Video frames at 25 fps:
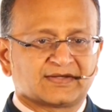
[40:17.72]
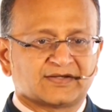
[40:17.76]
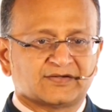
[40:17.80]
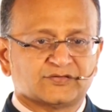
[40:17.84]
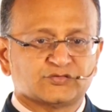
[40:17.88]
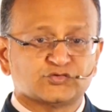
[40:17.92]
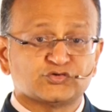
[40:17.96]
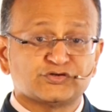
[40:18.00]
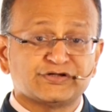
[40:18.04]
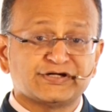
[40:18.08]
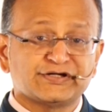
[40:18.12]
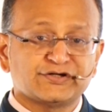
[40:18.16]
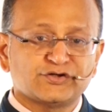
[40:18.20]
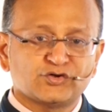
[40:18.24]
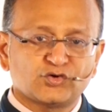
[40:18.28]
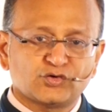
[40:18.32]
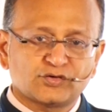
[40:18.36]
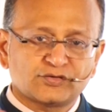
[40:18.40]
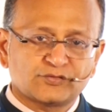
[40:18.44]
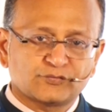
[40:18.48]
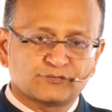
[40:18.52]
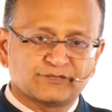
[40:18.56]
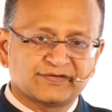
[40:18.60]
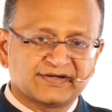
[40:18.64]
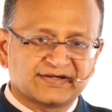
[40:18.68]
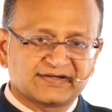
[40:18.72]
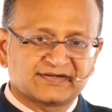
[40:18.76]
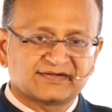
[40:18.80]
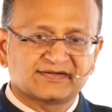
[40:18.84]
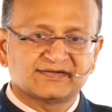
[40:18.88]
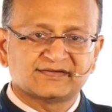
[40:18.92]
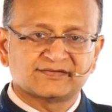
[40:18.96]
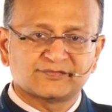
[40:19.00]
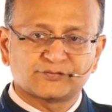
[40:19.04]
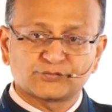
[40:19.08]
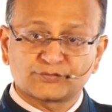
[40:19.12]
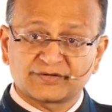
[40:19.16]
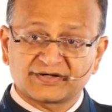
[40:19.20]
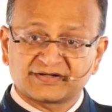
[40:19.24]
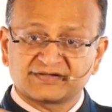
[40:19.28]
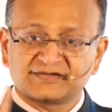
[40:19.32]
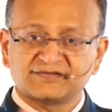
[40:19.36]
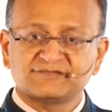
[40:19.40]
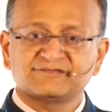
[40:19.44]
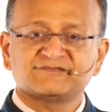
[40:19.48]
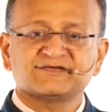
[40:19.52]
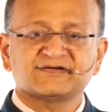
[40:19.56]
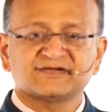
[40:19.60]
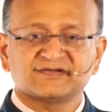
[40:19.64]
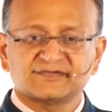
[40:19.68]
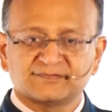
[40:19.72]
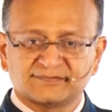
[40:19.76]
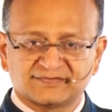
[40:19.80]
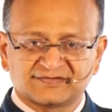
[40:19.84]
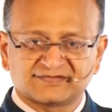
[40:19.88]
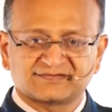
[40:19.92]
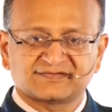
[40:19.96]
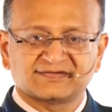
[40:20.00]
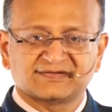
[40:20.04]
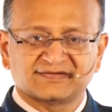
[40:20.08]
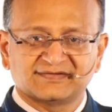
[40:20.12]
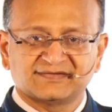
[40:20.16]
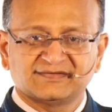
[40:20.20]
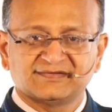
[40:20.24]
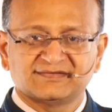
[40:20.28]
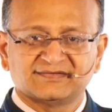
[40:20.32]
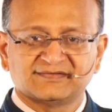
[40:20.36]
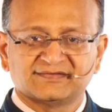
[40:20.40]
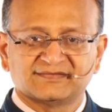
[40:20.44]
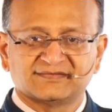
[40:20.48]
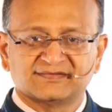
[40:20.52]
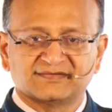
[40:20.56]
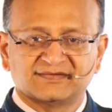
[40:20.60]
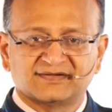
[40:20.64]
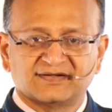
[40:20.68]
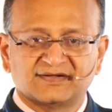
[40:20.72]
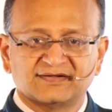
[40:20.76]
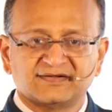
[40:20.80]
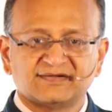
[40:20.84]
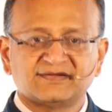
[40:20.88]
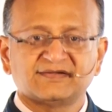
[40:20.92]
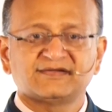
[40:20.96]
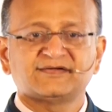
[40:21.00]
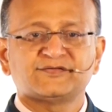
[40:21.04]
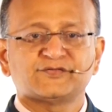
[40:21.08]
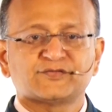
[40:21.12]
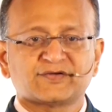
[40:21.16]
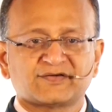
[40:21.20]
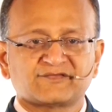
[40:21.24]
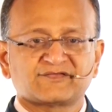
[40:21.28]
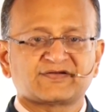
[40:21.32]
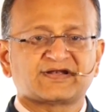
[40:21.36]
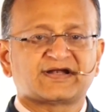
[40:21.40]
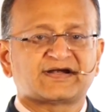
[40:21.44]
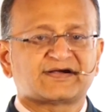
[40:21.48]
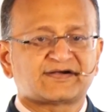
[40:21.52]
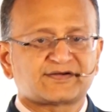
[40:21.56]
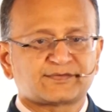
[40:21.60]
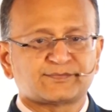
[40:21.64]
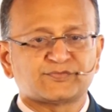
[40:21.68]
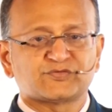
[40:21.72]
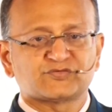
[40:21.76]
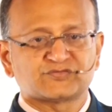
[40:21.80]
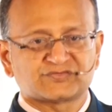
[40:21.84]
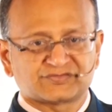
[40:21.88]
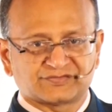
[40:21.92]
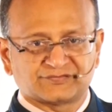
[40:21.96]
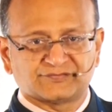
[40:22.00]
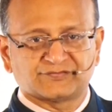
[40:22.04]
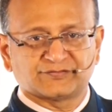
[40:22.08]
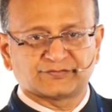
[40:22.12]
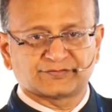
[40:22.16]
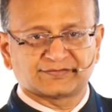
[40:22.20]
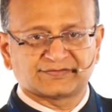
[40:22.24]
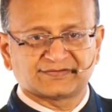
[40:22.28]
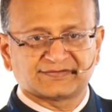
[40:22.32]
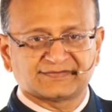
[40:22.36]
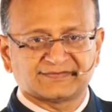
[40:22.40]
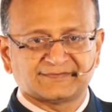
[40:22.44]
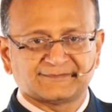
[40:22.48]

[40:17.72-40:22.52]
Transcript: You need not wait to rectify the mistake until you have an attribution for it.